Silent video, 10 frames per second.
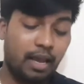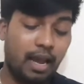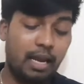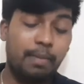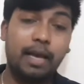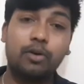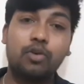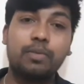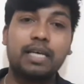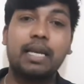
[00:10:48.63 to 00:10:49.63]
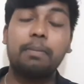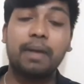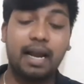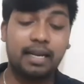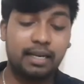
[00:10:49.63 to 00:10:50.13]
and microbes and
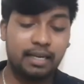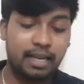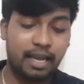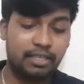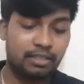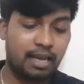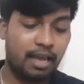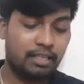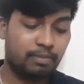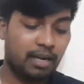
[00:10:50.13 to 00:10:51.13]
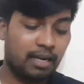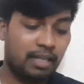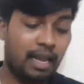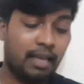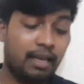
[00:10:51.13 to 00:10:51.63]
plant interaction I explained,
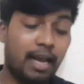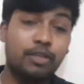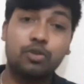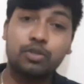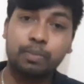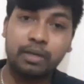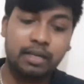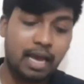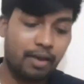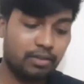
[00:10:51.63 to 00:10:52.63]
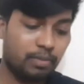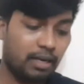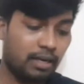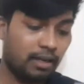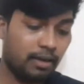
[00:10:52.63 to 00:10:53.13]
like rhizosphere I
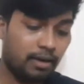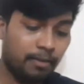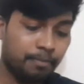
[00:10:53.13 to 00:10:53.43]
explained here.